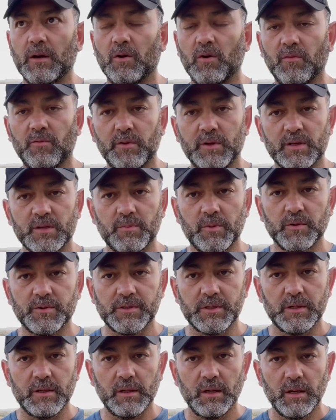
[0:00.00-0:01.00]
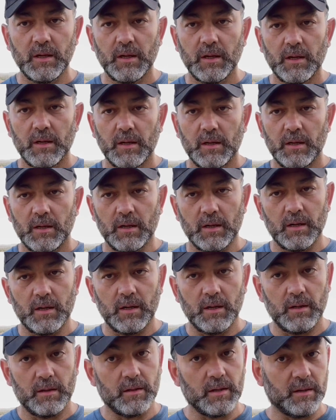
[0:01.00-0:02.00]
Hopefully it's posted, I
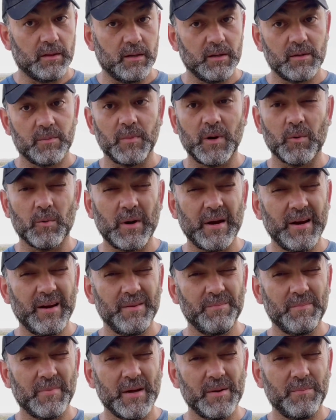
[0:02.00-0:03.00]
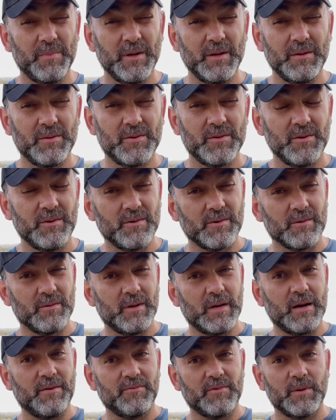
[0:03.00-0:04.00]
think it's my right, might be to your
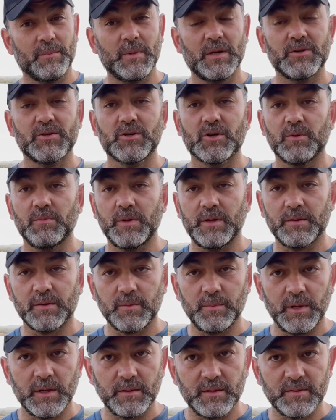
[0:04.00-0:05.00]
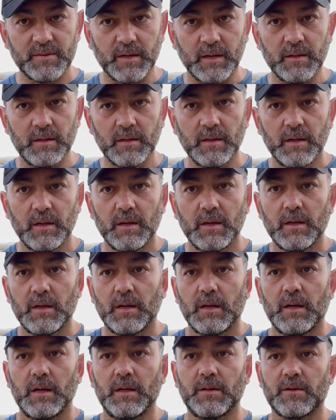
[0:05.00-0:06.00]
left, I'm not sure, but it's gonna be on this side.
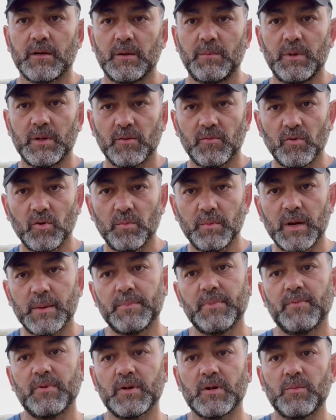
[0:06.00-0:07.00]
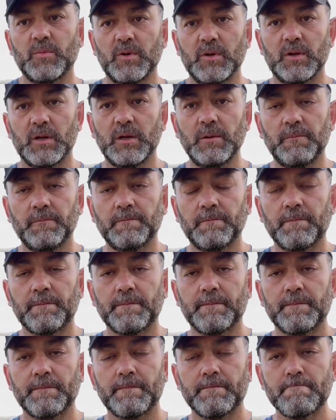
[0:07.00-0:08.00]
It's gonna be the full map of the community.
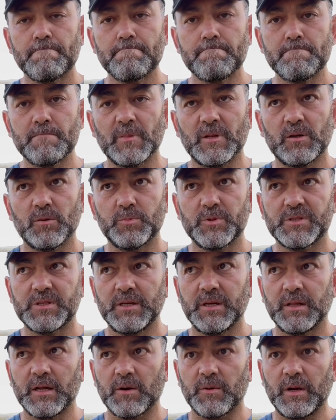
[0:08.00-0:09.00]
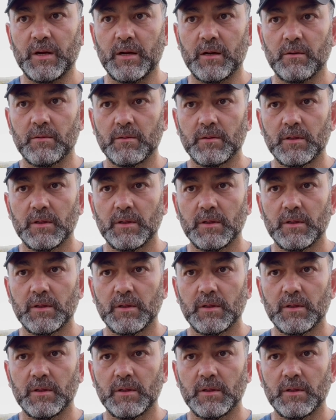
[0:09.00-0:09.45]
Hope you're seeing that right now.